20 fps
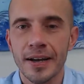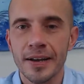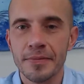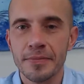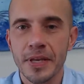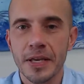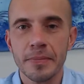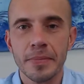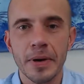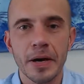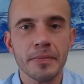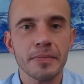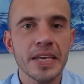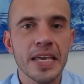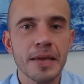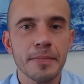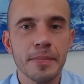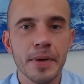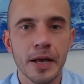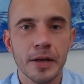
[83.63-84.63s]
Think
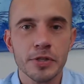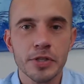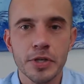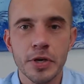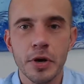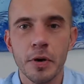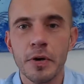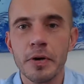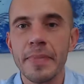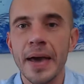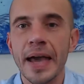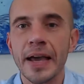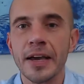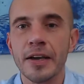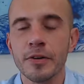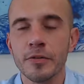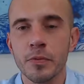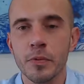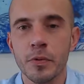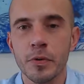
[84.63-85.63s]
about emails going
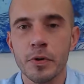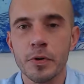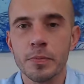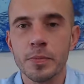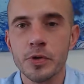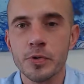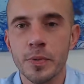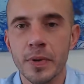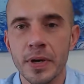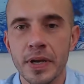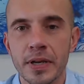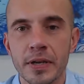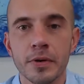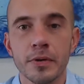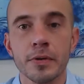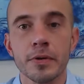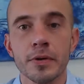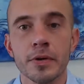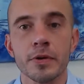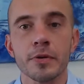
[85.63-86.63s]
back and forth
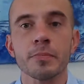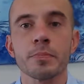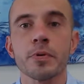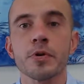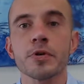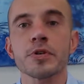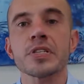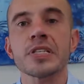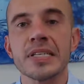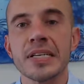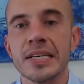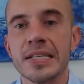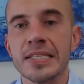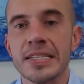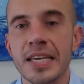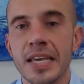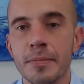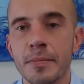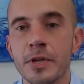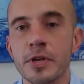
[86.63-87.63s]
between your
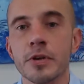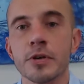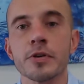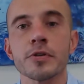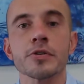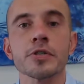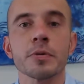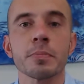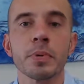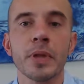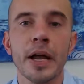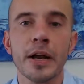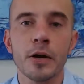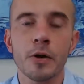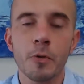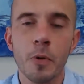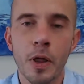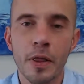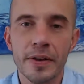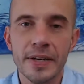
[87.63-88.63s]
purchasing team and your
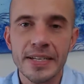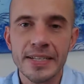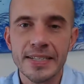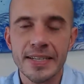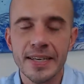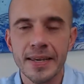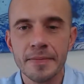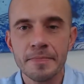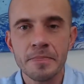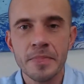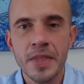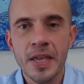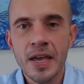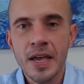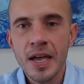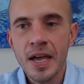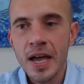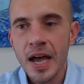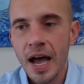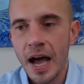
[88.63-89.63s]
supplier quality team,
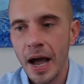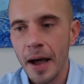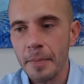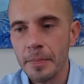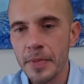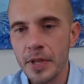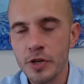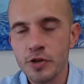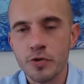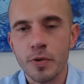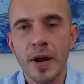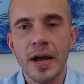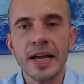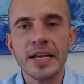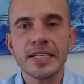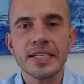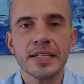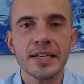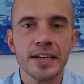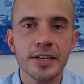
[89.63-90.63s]

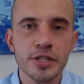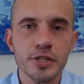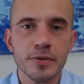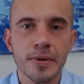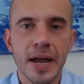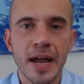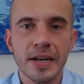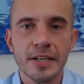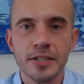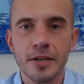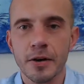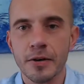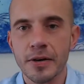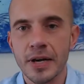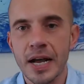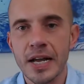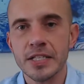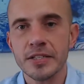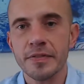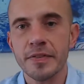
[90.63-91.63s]
trying to extract
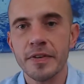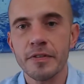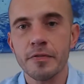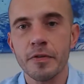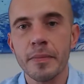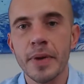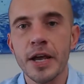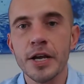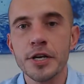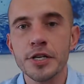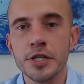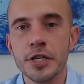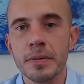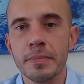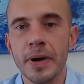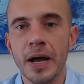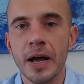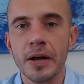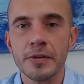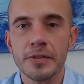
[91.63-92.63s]
all kinds of
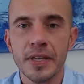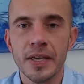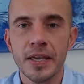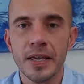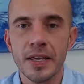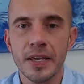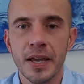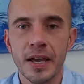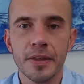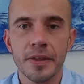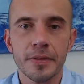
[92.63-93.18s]
information about the